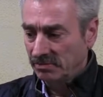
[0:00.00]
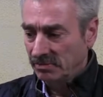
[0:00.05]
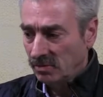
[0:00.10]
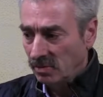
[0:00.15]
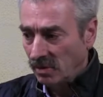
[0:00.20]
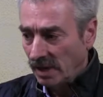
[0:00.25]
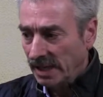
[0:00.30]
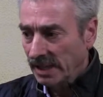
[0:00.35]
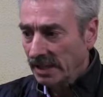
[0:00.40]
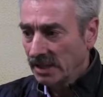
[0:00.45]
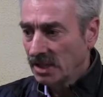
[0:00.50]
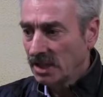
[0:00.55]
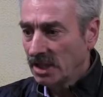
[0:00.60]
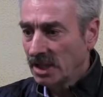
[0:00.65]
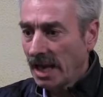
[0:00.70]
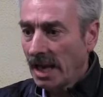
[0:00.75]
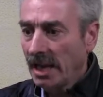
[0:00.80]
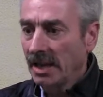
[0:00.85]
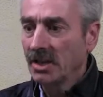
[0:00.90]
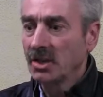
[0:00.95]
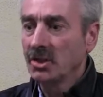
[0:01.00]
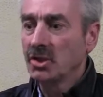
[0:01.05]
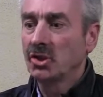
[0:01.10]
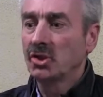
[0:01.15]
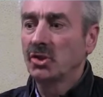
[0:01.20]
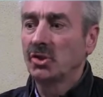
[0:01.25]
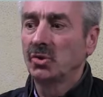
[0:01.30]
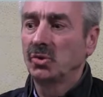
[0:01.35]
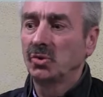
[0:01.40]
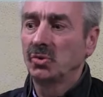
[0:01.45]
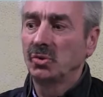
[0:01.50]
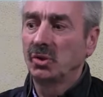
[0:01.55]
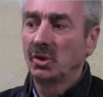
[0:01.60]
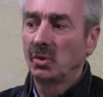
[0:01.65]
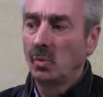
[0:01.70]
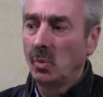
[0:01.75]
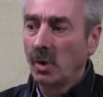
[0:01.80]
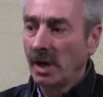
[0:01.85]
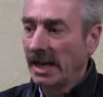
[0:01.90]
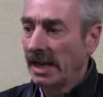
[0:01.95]
quite a challenge to
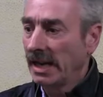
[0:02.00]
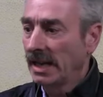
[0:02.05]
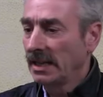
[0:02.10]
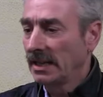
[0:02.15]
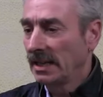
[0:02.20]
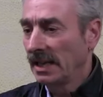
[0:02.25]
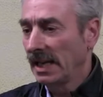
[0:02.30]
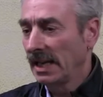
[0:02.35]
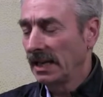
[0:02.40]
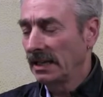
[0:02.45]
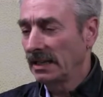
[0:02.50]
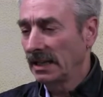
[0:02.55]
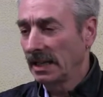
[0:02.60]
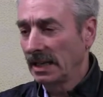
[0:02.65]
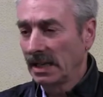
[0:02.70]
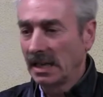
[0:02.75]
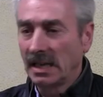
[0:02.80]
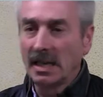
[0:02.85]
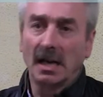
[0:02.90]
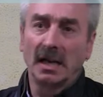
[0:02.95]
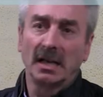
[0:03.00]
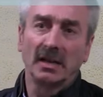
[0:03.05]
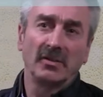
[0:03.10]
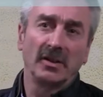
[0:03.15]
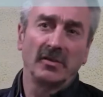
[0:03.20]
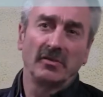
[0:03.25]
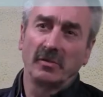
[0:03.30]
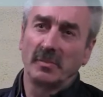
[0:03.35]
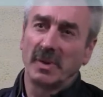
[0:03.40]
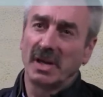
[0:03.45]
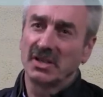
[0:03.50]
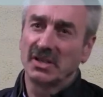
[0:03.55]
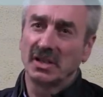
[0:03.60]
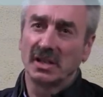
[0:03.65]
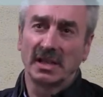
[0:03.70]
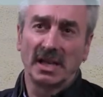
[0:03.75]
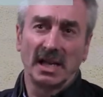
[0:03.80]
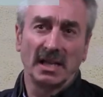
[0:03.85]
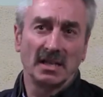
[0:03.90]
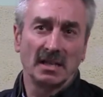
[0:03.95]
the way that any kind of
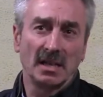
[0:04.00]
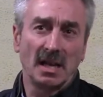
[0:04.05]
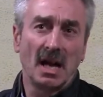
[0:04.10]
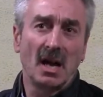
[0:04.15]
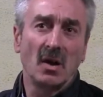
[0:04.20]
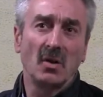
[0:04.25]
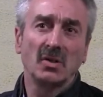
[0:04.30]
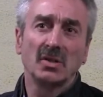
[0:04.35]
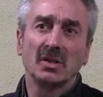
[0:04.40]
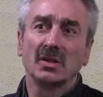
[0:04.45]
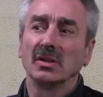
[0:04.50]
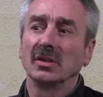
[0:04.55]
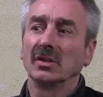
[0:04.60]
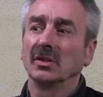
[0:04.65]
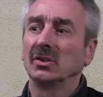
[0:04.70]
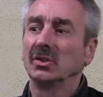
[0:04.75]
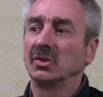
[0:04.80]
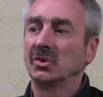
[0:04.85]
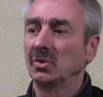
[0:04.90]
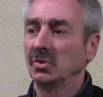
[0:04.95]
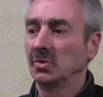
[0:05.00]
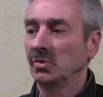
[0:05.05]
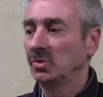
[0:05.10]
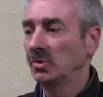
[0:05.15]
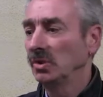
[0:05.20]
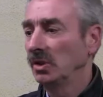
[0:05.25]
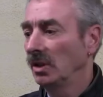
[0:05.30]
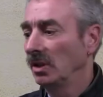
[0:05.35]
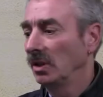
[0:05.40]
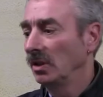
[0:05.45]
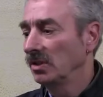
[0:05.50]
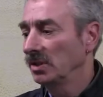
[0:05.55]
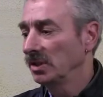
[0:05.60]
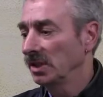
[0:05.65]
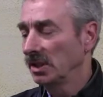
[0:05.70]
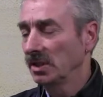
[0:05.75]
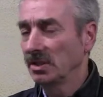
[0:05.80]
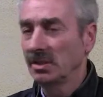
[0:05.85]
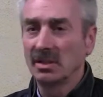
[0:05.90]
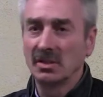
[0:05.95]
information gets out to
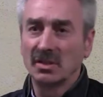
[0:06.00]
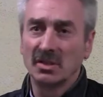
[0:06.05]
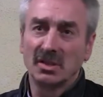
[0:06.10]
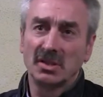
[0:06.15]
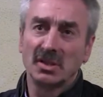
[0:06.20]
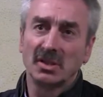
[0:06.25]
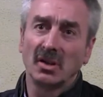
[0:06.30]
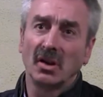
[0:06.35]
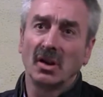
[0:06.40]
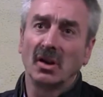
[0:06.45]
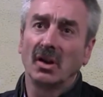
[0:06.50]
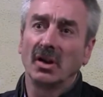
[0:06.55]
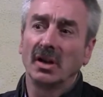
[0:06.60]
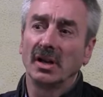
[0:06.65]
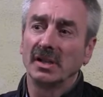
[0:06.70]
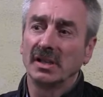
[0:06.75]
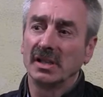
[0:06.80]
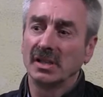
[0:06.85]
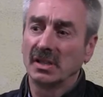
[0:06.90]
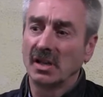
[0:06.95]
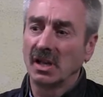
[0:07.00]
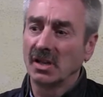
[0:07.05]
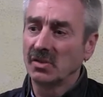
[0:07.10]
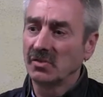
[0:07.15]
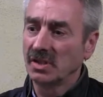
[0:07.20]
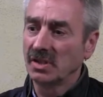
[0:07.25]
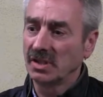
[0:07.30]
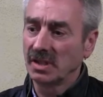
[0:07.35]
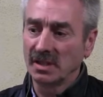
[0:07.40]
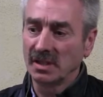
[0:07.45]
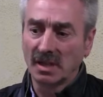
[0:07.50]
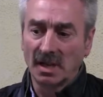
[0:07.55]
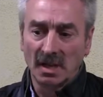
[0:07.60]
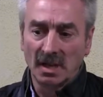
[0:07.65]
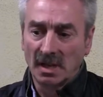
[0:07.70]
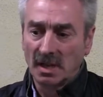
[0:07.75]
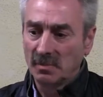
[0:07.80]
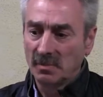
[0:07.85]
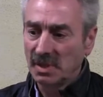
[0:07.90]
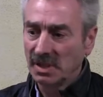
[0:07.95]
citizens in these countries, and
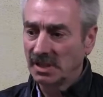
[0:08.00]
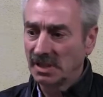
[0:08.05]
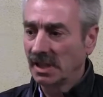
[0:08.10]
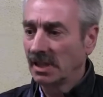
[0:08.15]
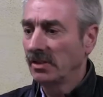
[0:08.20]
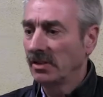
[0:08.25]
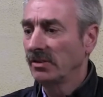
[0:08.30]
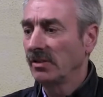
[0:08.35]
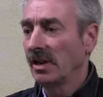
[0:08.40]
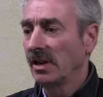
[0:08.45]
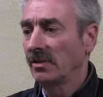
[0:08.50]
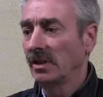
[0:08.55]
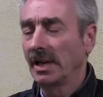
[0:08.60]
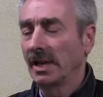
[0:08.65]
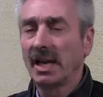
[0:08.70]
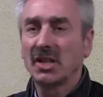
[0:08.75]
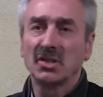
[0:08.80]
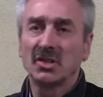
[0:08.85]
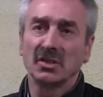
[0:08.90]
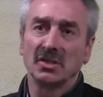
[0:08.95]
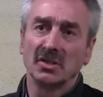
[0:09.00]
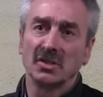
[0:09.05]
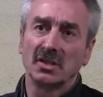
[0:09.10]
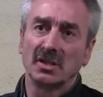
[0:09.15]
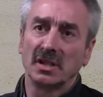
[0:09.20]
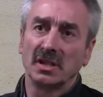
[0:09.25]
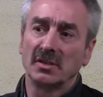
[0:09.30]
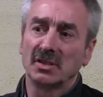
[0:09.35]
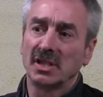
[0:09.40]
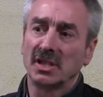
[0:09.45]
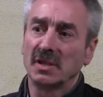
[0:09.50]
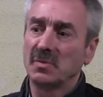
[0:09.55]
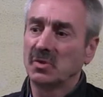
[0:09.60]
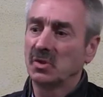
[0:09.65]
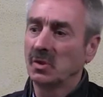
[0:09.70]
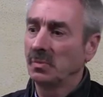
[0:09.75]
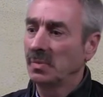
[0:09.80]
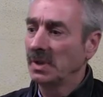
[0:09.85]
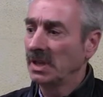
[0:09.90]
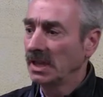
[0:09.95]
particularly around elections. There seems
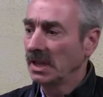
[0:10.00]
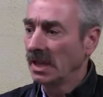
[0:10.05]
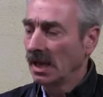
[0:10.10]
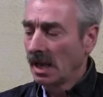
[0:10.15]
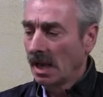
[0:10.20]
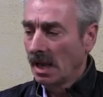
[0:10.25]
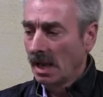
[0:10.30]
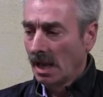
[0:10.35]
to be,